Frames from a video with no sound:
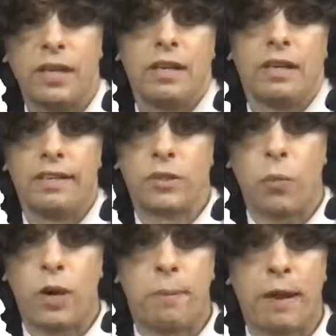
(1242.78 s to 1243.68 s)
It's a
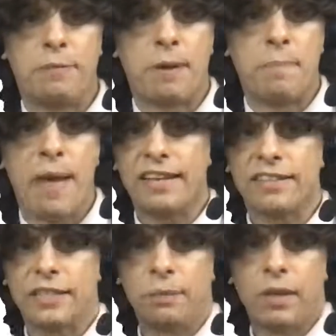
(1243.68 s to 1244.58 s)
winner pays bid
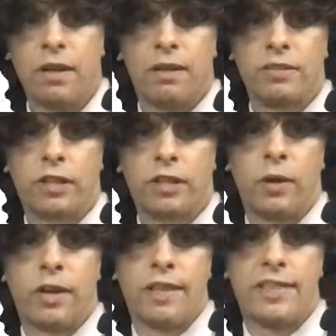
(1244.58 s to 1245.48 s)
mechanism, so
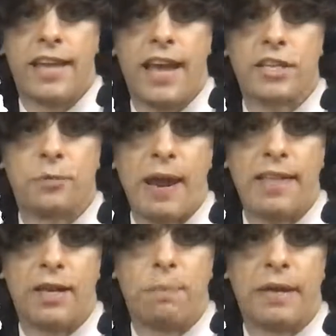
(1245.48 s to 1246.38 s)
the agents pay
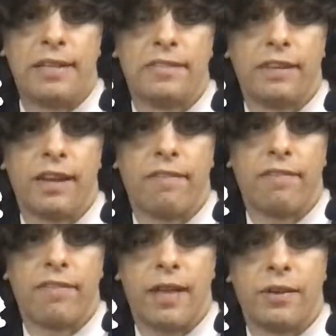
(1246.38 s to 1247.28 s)
their bids if
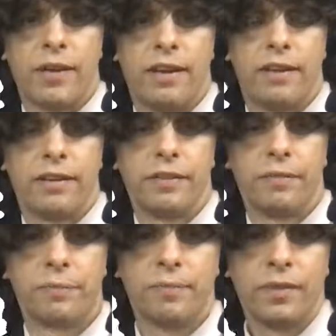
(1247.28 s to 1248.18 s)
they're allocated.
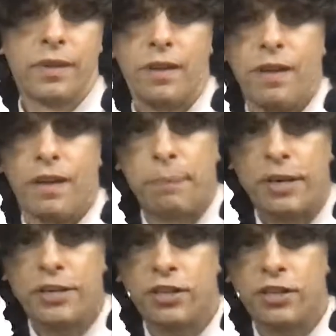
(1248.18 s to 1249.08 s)
The
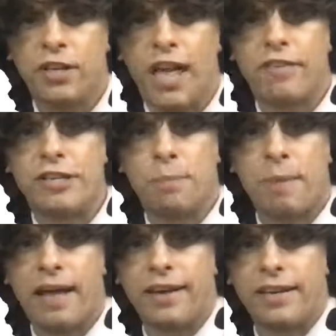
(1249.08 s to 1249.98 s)
picture you should have in your
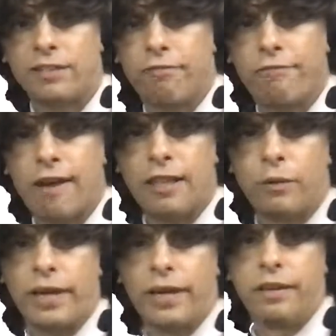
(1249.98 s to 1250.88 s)
mind is the
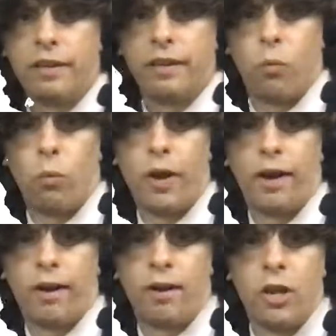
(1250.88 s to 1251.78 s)
following,
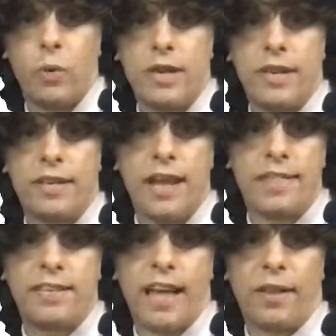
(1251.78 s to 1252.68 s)
where we can take
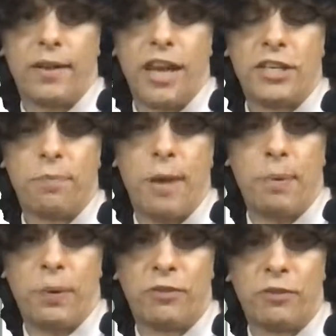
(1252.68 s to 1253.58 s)
these allocation
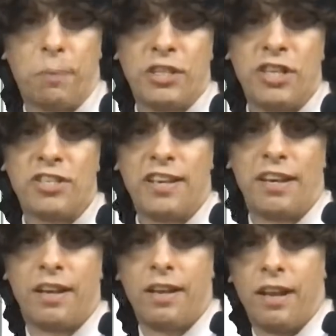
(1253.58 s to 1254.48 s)
probabilities for positions and
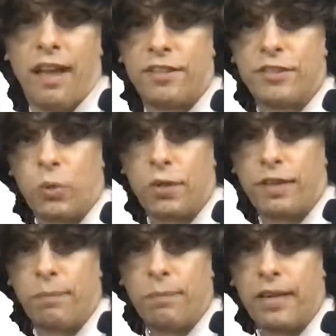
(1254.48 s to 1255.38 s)
sort
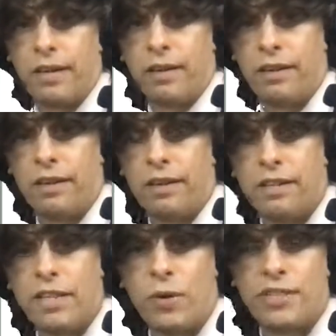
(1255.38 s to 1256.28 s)
them in
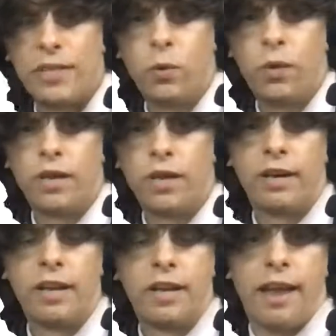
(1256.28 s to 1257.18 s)
decreasing order,
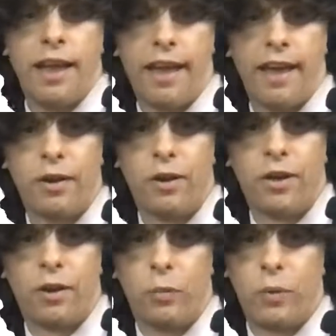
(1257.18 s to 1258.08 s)
and
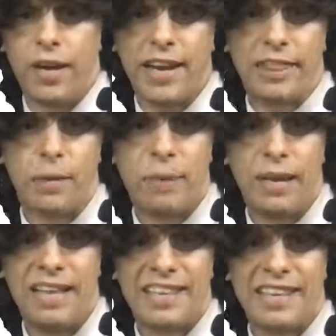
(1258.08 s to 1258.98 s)
we're going to get the
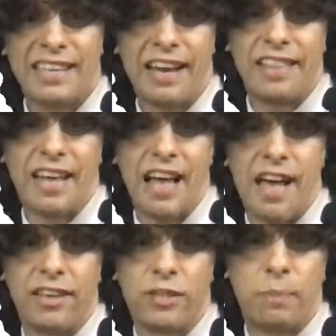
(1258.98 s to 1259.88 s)
bids and assign the
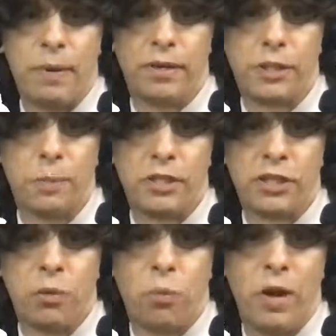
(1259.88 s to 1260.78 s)
highest bidder to
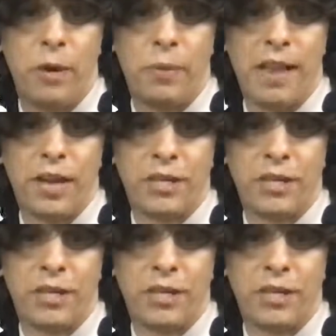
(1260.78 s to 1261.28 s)
position 1 with allocation